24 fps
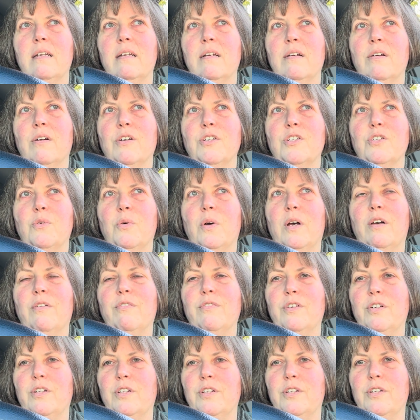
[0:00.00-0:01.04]
or
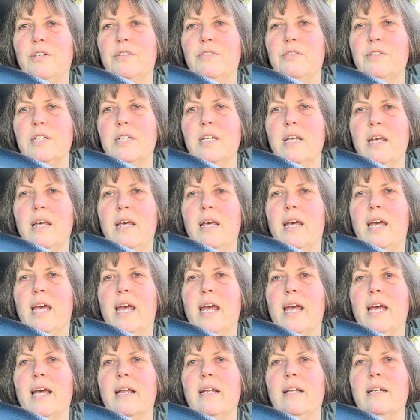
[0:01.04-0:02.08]
12 clues,
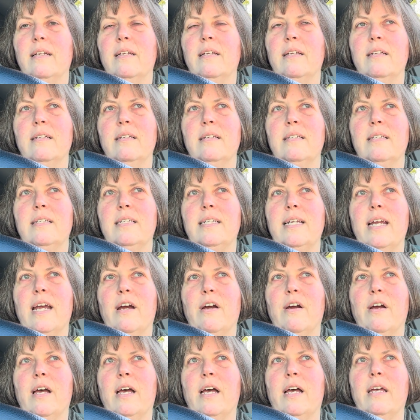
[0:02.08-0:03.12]
and
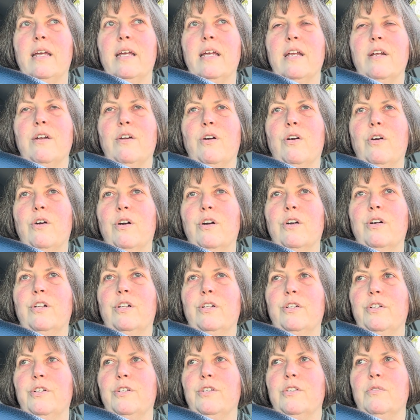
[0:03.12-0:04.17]
Sarah in her
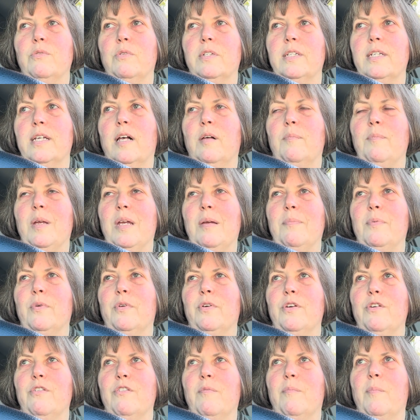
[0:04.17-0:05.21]
clues will tell people
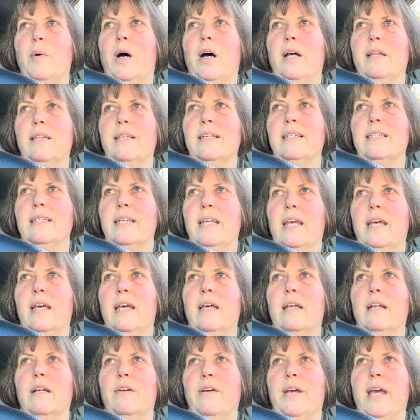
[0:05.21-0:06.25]
who have bought this
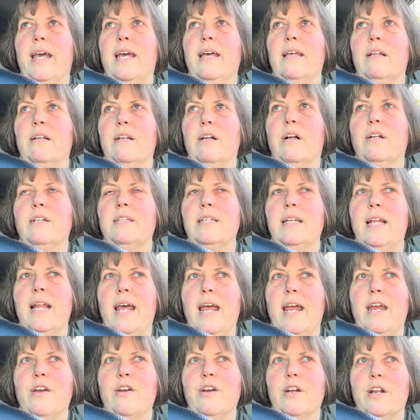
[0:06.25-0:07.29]
kit, okay, on
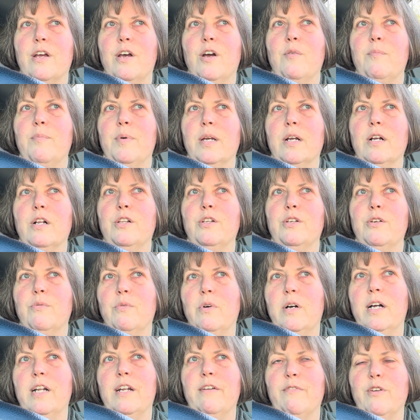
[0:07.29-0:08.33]
today you're going to open clue
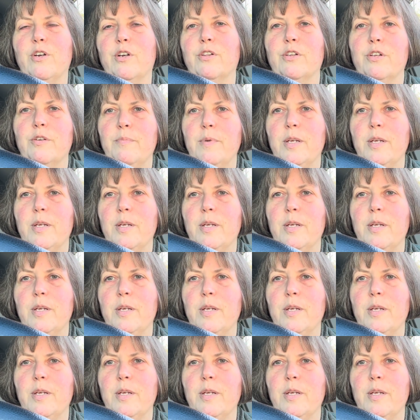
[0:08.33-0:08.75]
1 of your Loopy